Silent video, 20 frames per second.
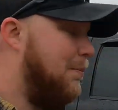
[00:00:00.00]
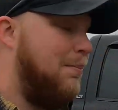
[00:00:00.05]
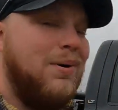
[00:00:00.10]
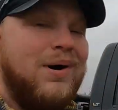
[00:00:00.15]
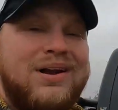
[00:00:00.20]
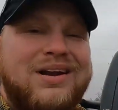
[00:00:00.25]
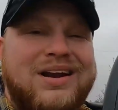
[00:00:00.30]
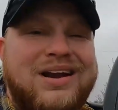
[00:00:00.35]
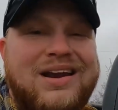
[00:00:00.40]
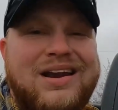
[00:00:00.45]

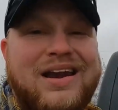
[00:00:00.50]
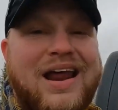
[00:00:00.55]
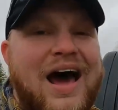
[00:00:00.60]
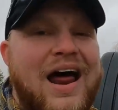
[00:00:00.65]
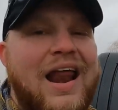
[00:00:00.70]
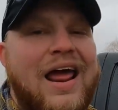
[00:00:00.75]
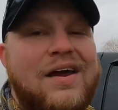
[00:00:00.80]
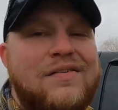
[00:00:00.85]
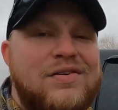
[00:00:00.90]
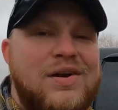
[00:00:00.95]
but
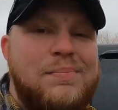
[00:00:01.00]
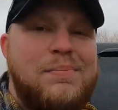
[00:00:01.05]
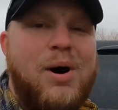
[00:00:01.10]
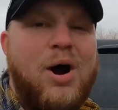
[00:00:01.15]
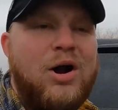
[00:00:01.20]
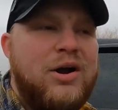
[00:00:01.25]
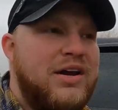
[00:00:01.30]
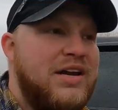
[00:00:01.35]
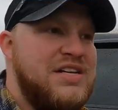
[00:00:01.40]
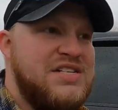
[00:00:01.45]
not every
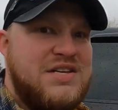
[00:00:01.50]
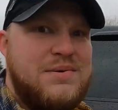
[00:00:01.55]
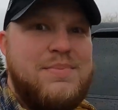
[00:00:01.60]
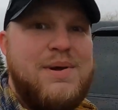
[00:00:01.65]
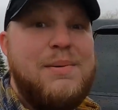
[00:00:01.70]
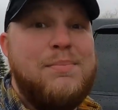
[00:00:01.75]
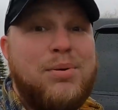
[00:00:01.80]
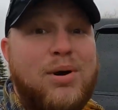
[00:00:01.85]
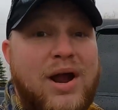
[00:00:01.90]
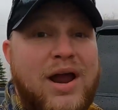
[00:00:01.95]
part needs to
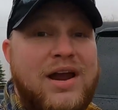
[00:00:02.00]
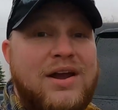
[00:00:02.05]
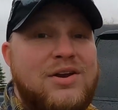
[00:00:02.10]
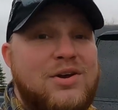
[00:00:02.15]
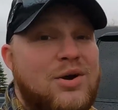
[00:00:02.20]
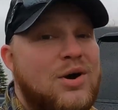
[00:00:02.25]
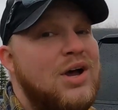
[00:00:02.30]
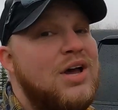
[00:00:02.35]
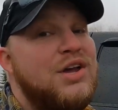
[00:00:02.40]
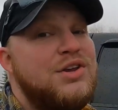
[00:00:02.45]
be brand
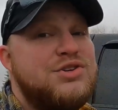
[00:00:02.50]
new.